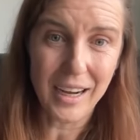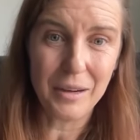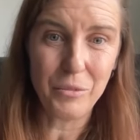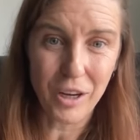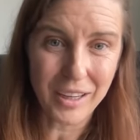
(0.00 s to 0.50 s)

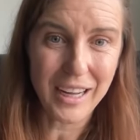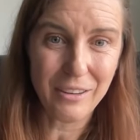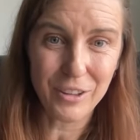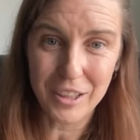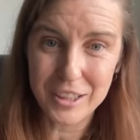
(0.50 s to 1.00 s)
I'm not going to
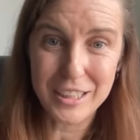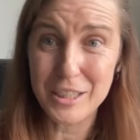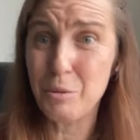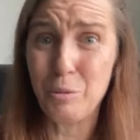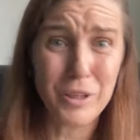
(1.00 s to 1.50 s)
have a lot of
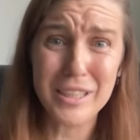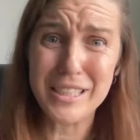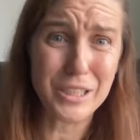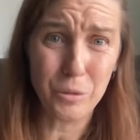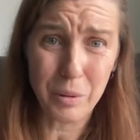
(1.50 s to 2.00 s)
changes, but we're going to
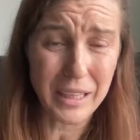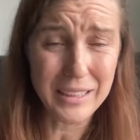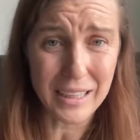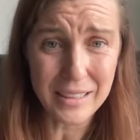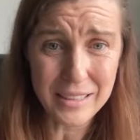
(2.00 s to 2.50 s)
still play
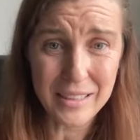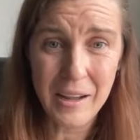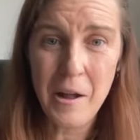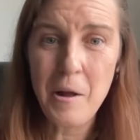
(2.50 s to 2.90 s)
test